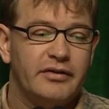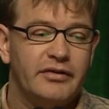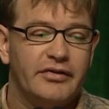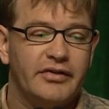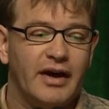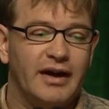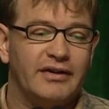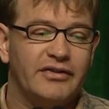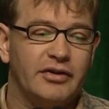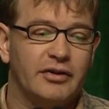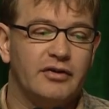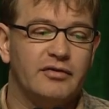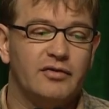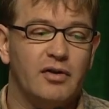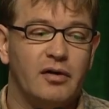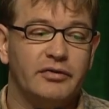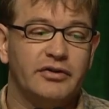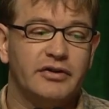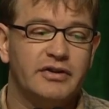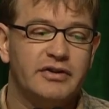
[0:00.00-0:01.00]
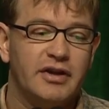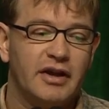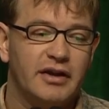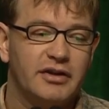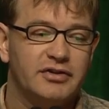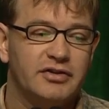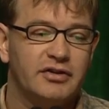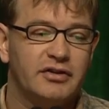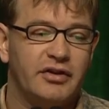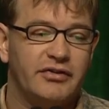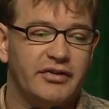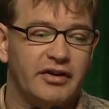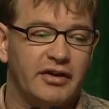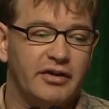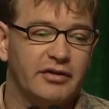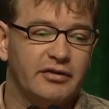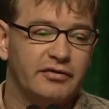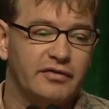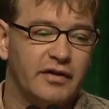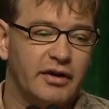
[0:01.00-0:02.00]
sites that involved in attention,
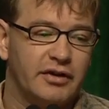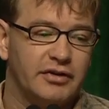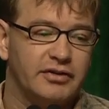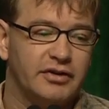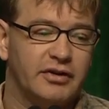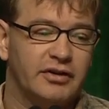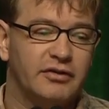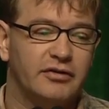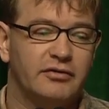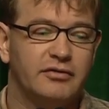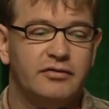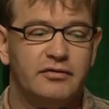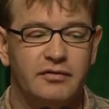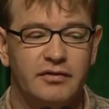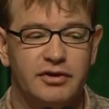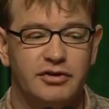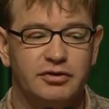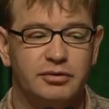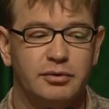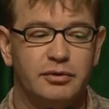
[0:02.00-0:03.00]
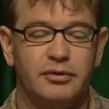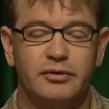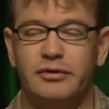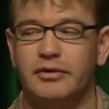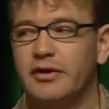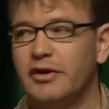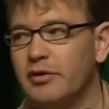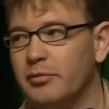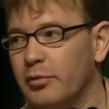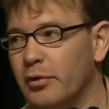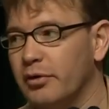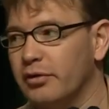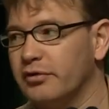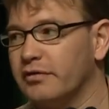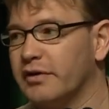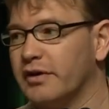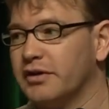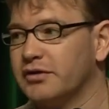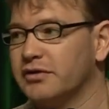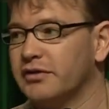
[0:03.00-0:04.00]
executive function, visual, motor
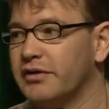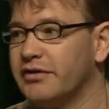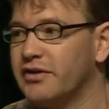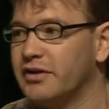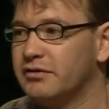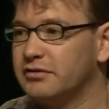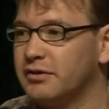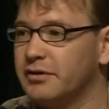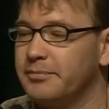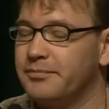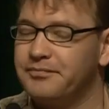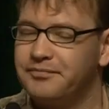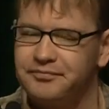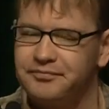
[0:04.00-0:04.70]
function, etc.